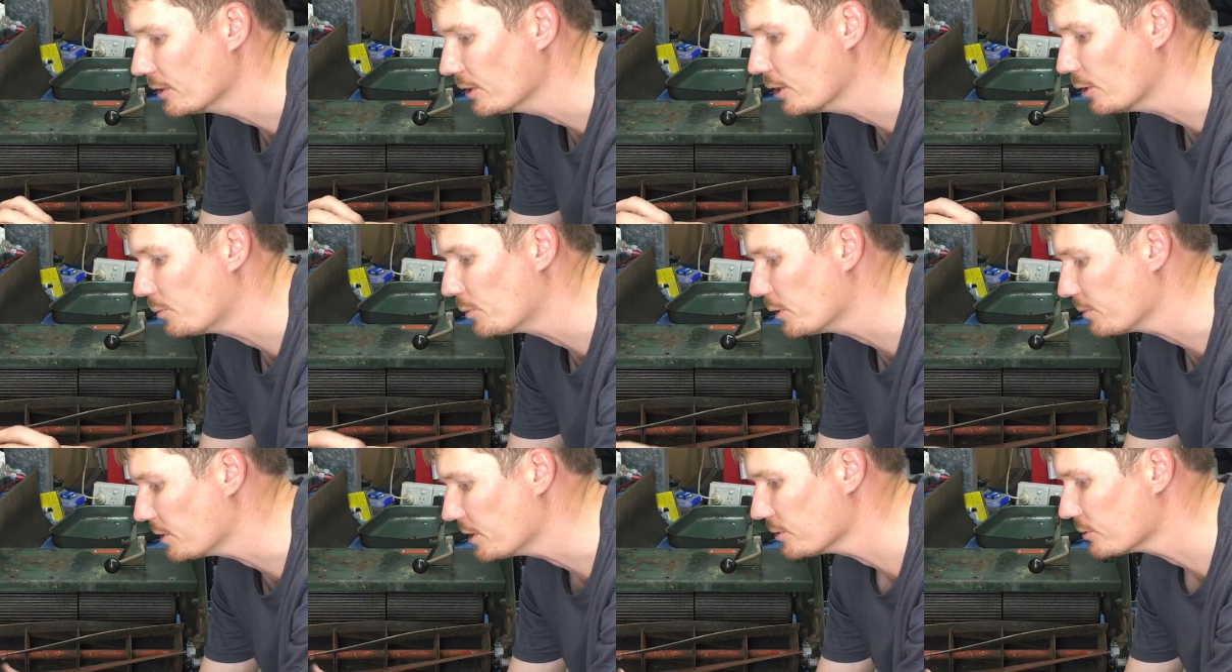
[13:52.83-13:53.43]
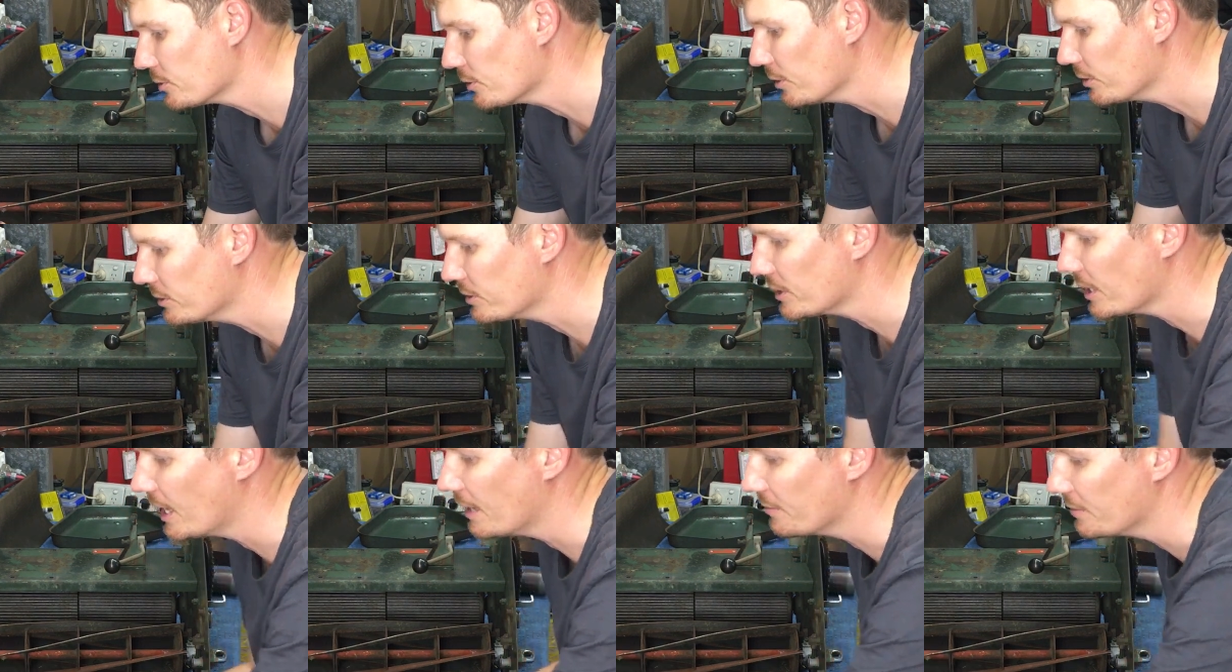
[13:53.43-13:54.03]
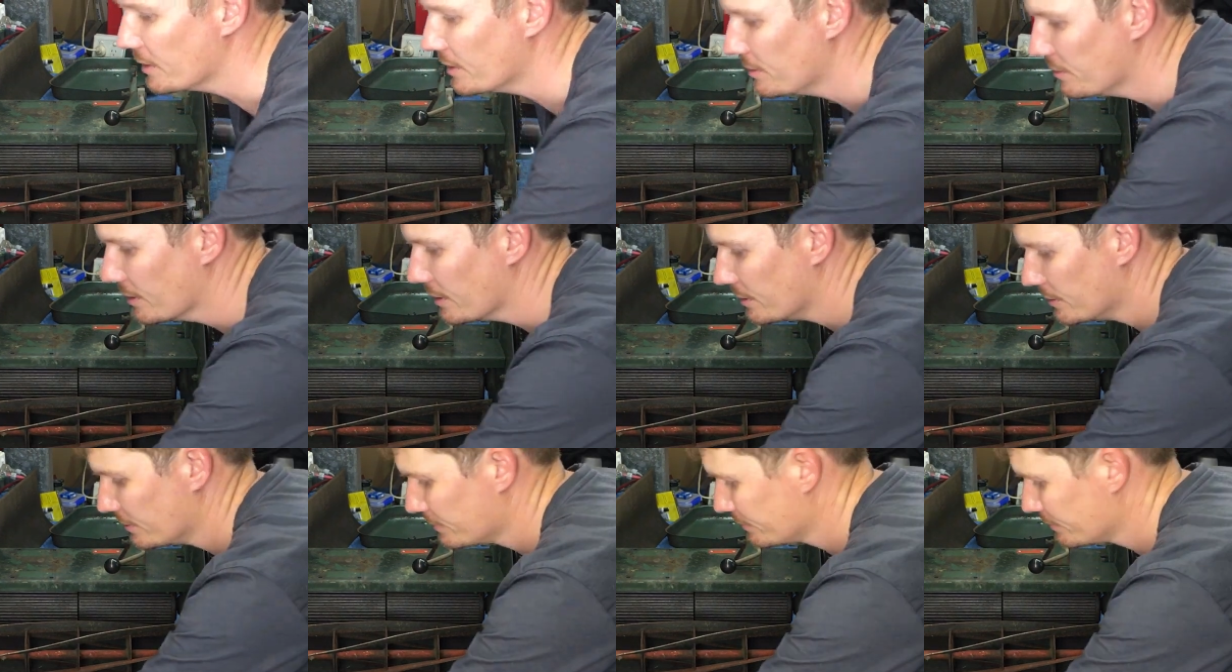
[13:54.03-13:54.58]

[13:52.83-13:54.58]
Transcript: I'll pop that aside and save it anyway.